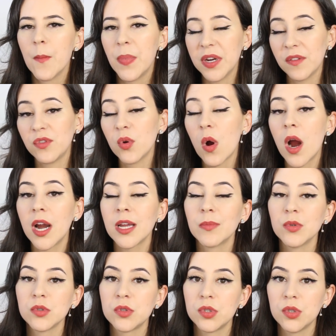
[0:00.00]
but if you are
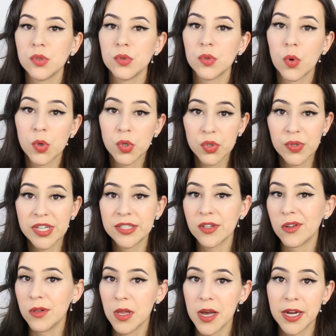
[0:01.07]
able to order it
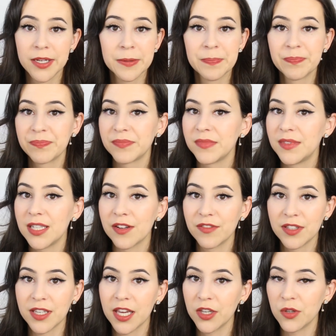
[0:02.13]
online,
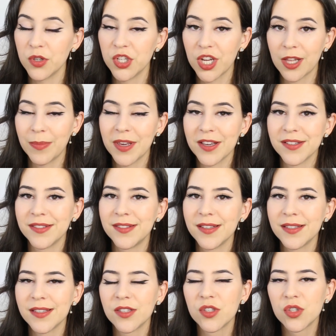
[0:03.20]
definitely get your shade because
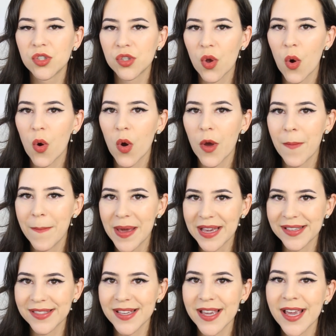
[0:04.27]
this is so
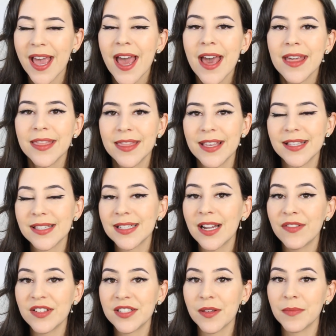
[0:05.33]
amazing. This is
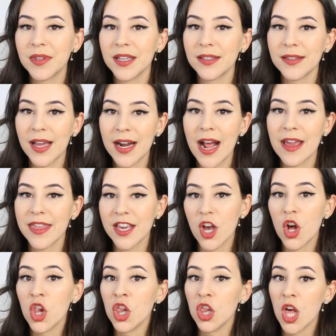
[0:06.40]
definitely something that I think
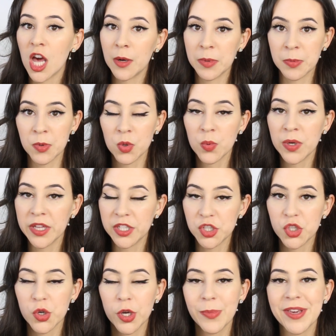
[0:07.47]
a lot of people will
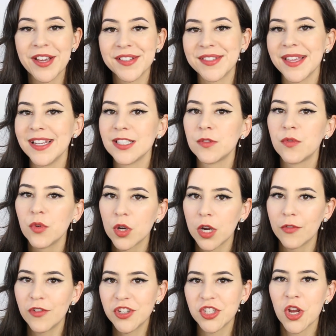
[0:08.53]
enjoy because it is full
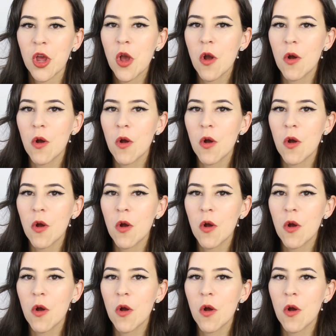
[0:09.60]
coverage